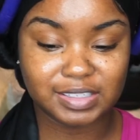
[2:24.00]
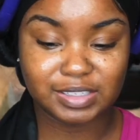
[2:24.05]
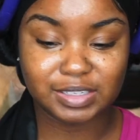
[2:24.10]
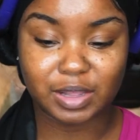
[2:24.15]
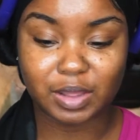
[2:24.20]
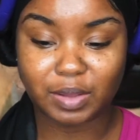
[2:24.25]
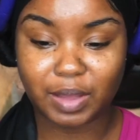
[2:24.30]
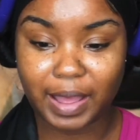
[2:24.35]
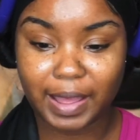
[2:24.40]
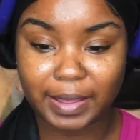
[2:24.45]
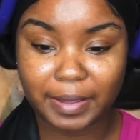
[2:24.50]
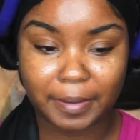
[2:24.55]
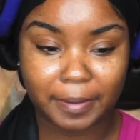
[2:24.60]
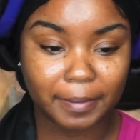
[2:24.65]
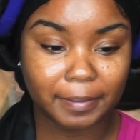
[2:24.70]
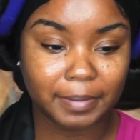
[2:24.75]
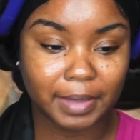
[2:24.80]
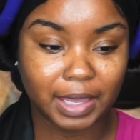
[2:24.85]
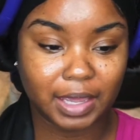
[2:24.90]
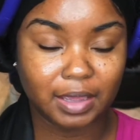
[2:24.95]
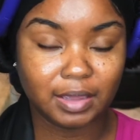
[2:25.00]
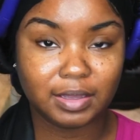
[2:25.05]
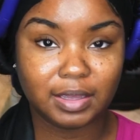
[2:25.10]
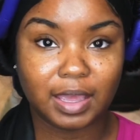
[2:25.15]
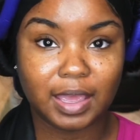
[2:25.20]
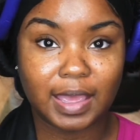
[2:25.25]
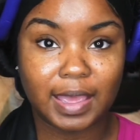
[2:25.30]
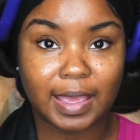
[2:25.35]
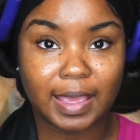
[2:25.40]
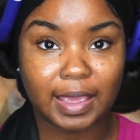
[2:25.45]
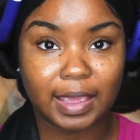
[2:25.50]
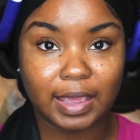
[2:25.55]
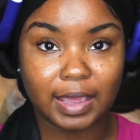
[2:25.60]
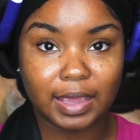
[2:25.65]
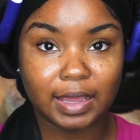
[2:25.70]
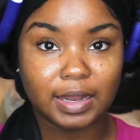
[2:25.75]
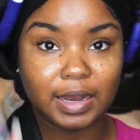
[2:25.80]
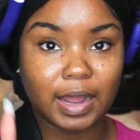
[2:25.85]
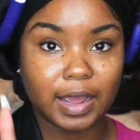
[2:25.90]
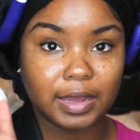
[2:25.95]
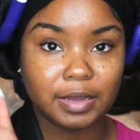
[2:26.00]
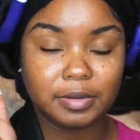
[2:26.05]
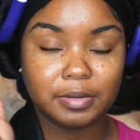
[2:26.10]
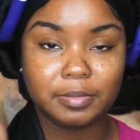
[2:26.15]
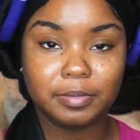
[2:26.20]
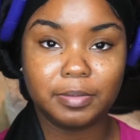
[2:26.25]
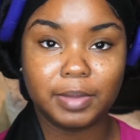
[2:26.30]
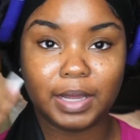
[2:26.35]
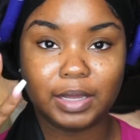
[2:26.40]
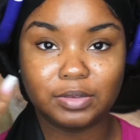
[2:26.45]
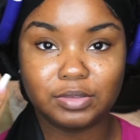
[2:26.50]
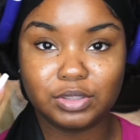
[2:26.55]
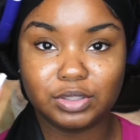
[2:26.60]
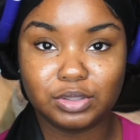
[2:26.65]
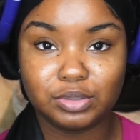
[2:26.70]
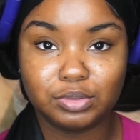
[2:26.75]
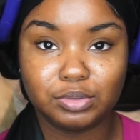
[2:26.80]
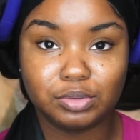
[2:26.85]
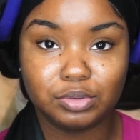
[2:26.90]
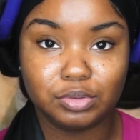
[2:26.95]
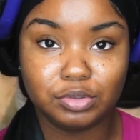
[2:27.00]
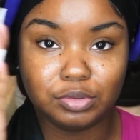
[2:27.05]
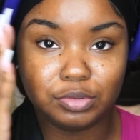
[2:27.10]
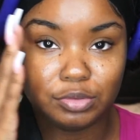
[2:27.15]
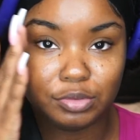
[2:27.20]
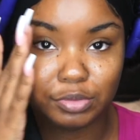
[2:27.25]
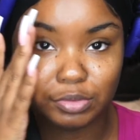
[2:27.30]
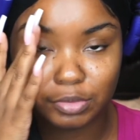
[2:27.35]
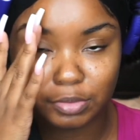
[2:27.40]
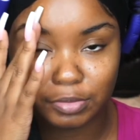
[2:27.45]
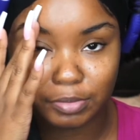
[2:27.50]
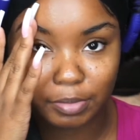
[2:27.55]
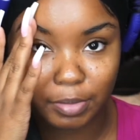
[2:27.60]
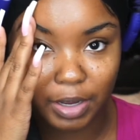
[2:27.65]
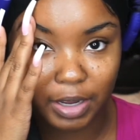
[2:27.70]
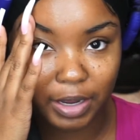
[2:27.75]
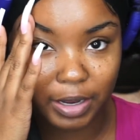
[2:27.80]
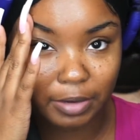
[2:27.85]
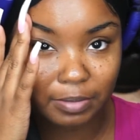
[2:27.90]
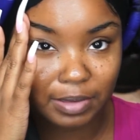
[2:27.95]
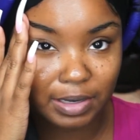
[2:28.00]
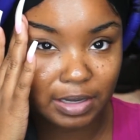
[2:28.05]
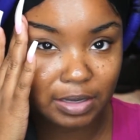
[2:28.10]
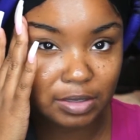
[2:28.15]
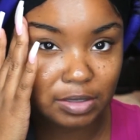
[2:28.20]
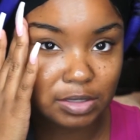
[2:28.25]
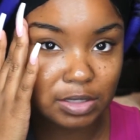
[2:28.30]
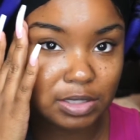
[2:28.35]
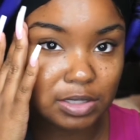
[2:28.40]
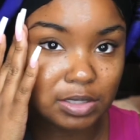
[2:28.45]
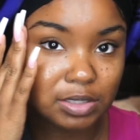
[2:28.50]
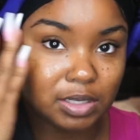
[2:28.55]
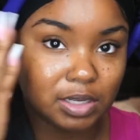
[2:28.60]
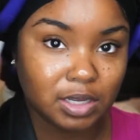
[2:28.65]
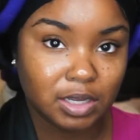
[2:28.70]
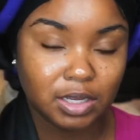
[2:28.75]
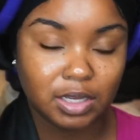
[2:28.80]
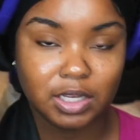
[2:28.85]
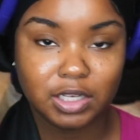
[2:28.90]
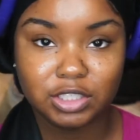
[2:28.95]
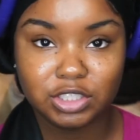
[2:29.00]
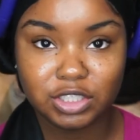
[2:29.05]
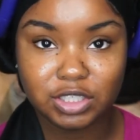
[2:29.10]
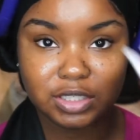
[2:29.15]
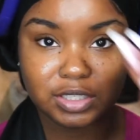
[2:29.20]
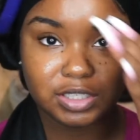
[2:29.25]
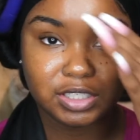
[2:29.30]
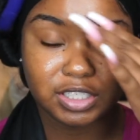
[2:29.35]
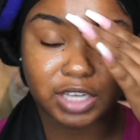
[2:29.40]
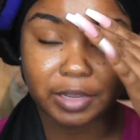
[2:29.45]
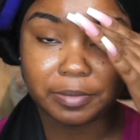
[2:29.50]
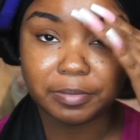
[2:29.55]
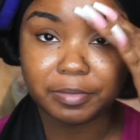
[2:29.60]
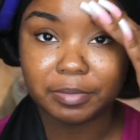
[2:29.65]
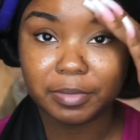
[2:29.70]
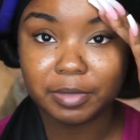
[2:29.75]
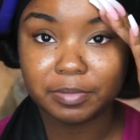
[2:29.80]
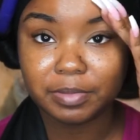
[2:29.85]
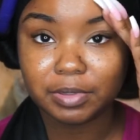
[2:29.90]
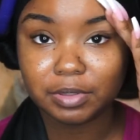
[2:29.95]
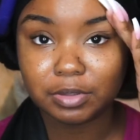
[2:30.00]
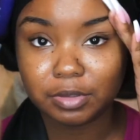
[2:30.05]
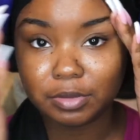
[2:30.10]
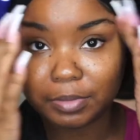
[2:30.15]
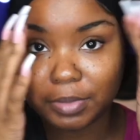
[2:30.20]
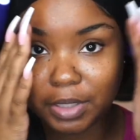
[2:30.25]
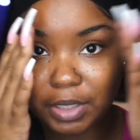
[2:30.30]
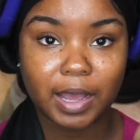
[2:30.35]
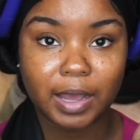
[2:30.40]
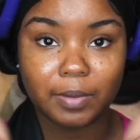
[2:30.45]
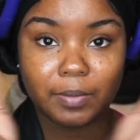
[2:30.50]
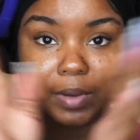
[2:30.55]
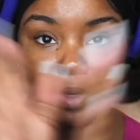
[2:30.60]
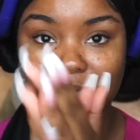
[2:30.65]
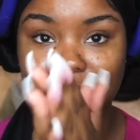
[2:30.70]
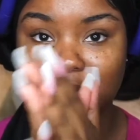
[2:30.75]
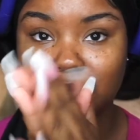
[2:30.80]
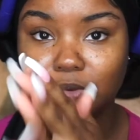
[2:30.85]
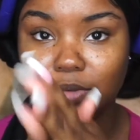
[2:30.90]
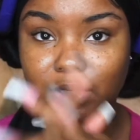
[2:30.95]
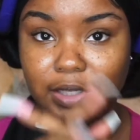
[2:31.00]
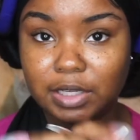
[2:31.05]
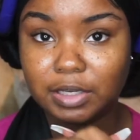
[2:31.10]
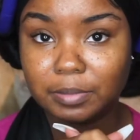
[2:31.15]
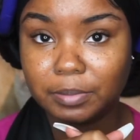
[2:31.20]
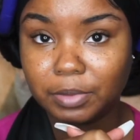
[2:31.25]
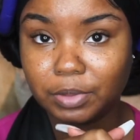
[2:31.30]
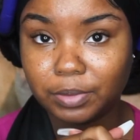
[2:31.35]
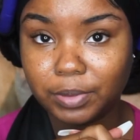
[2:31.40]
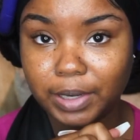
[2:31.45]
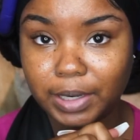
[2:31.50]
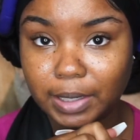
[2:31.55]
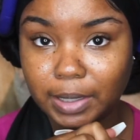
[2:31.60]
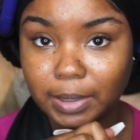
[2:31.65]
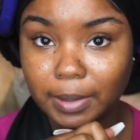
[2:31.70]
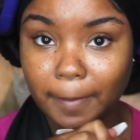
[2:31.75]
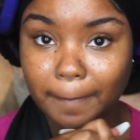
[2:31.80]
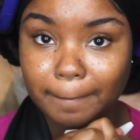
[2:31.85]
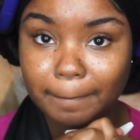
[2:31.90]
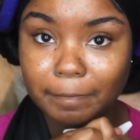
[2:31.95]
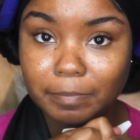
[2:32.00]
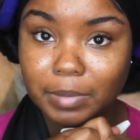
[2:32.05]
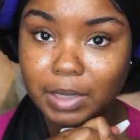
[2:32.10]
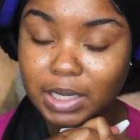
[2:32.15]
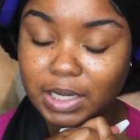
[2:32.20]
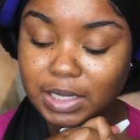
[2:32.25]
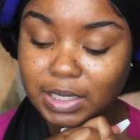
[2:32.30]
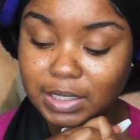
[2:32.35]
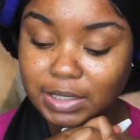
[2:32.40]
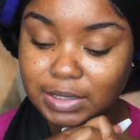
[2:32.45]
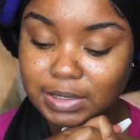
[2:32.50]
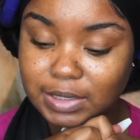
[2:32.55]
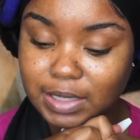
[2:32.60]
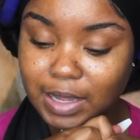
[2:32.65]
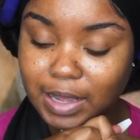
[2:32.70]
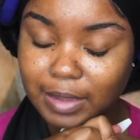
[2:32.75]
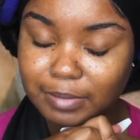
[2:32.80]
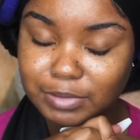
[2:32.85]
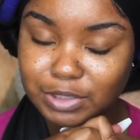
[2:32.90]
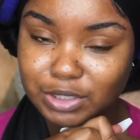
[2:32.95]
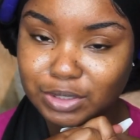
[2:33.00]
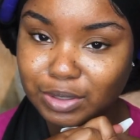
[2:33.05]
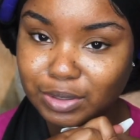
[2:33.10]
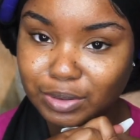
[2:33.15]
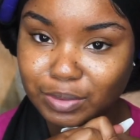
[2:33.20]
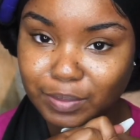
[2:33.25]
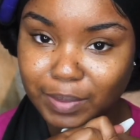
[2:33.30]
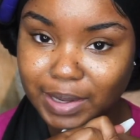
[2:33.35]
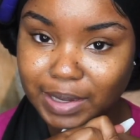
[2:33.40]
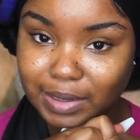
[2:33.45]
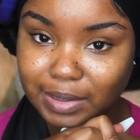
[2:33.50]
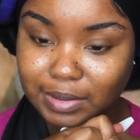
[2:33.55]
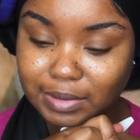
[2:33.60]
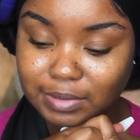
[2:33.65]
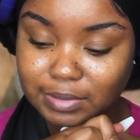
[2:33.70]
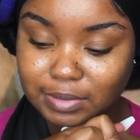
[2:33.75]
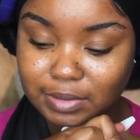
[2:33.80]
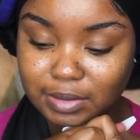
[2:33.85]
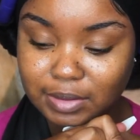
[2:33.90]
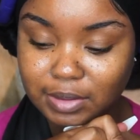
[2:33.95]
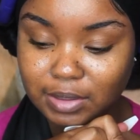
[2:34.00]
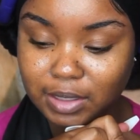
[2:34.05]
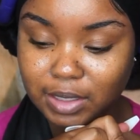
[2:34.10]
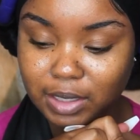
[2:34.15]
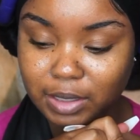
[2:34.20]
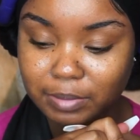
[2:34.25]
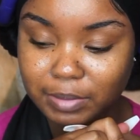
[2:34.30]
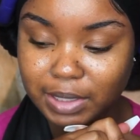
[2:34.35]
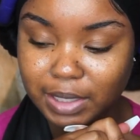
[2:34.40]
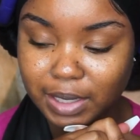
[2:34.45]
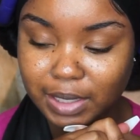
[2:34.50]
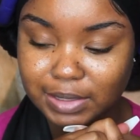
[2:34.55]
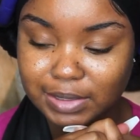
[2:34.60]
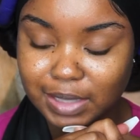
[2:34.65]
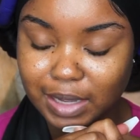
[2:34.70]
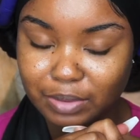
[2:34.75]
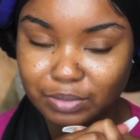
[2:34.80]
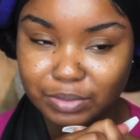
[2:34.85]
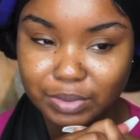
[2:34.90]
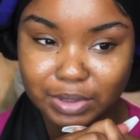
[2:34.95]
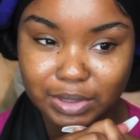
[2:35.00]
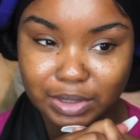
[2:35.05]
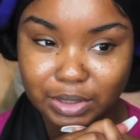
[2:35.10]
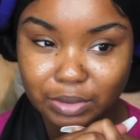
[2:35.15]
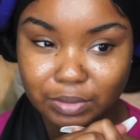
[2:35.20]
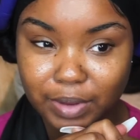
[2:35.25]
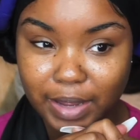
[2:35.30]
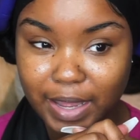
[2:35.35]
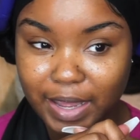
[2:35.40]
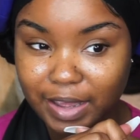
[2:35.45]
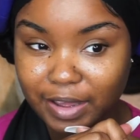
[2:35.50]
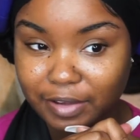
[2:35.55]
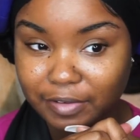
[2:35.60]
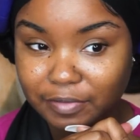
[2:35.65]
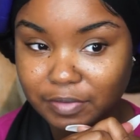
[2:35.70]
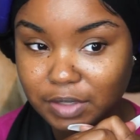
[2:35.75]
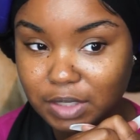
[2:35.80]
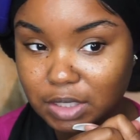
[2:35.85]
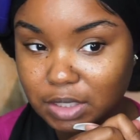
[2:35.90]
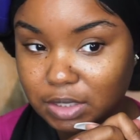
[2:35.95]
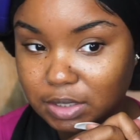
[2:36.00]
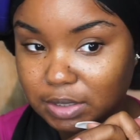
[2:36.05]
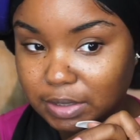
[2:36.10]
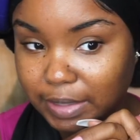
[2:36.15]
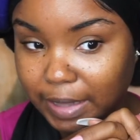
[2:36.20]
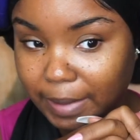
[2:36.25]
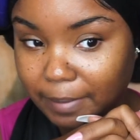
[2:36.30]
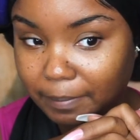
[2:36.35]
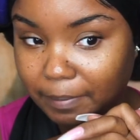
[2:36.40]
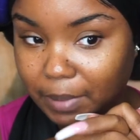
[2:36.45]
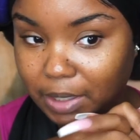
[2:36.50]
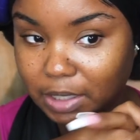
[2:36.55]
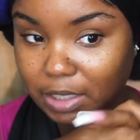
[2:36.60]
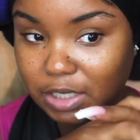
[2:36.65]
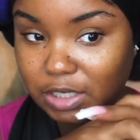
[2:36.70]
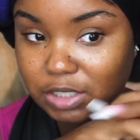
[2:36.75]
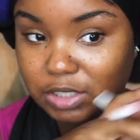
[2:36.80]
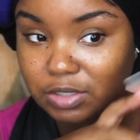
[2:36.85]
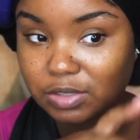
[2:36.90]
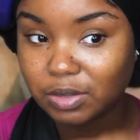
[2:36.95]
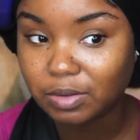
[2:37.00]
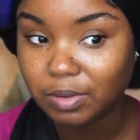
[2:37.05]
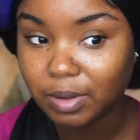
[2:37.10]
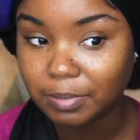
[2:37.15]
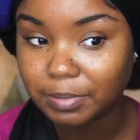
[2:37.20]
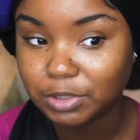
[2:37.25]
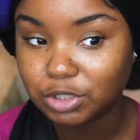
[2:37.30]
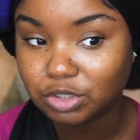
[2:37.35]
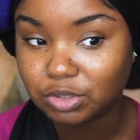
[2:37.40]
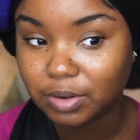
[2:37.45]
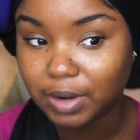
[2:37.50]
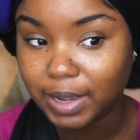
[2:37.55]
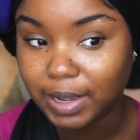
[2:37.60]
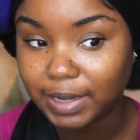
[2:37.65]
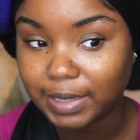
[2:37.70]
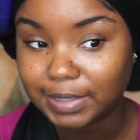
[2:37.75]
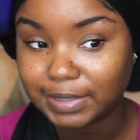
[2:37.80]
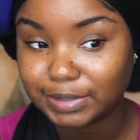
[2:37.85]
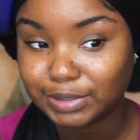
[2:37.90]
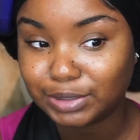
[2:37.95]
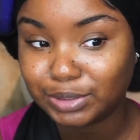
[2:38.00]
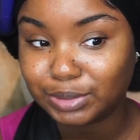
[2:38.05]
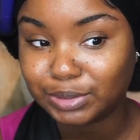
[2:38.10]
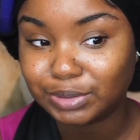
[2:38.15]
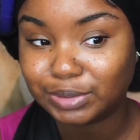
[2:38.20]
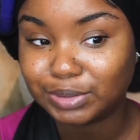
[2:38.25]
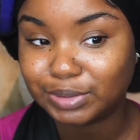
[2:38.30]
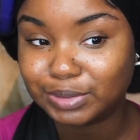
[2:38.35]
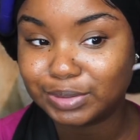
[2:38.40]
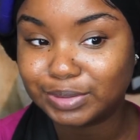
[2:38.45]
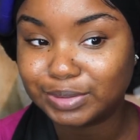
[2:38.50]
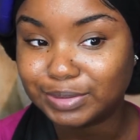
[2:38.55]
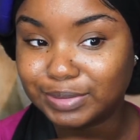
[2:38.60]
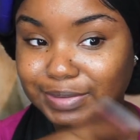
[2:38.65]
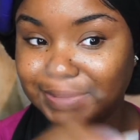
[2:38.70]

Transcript: So I am back and I'm about to do my eyebrows, just shape them up a little bit. I was going to get them threaded, but I'm just going to wait because I really don't have that much, so I'm going to try to